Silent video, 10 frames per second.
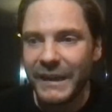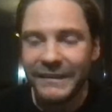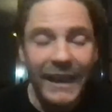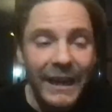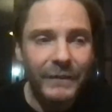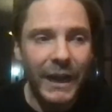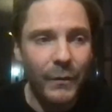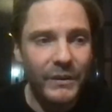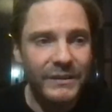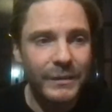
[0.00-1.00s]
yeah, I
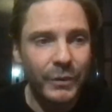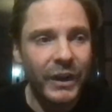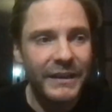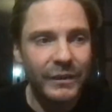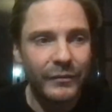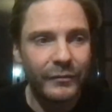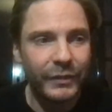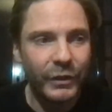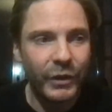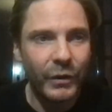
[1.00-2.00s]
was surprised of
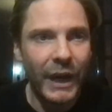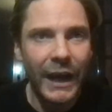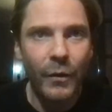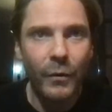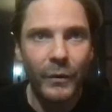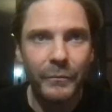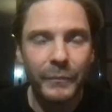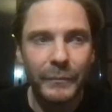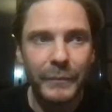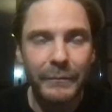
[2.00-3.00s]

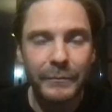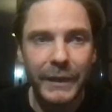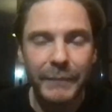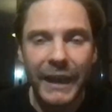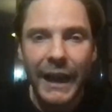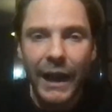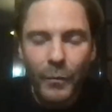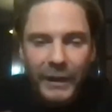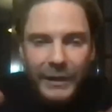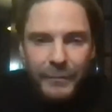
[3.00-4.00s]
by how
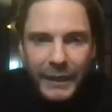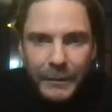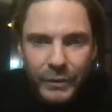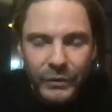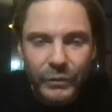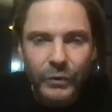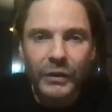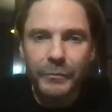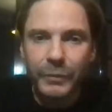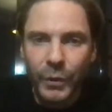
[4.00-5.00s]
many people you are
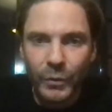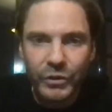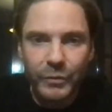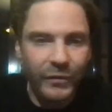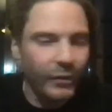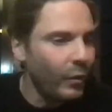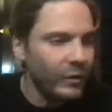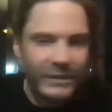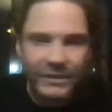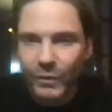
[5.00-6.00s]
approached with
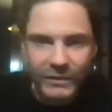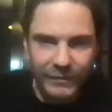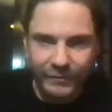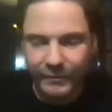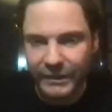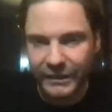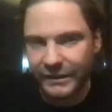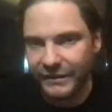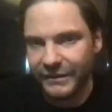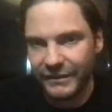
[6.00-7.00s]
all sorts of
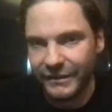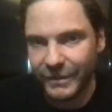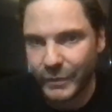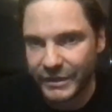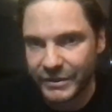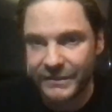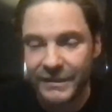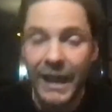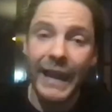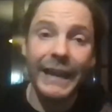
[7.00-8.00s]
questions,
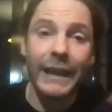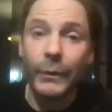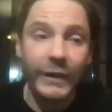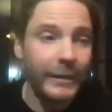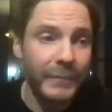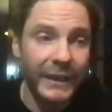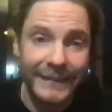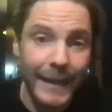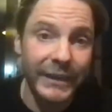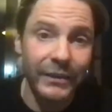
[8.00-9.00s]
including
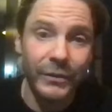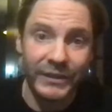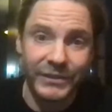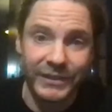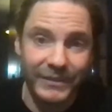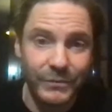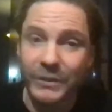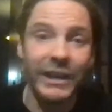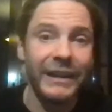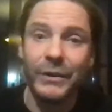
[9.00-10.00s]
pandemic questions,
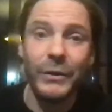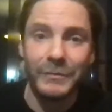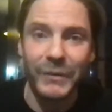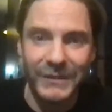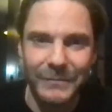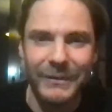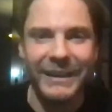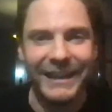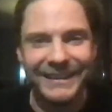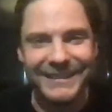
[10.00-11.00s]
which I couldn't possibly
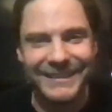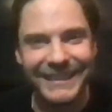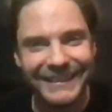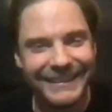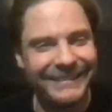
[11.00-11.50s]
answer.